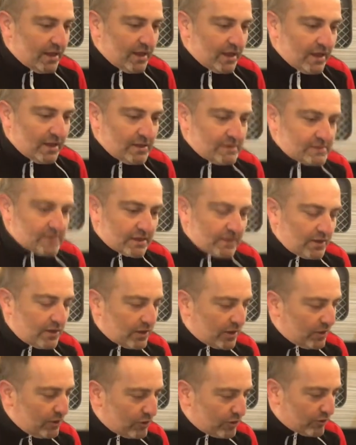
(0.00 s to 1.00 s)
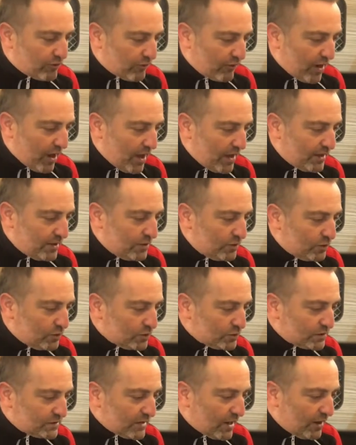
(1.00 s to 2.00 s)
is that you can create
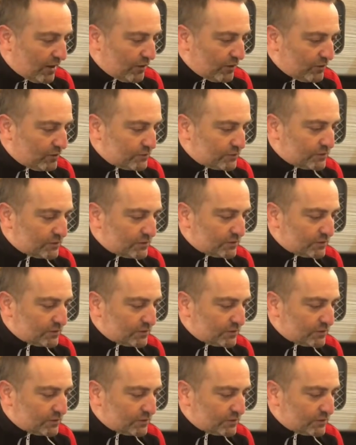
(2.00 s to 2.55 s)
yourselves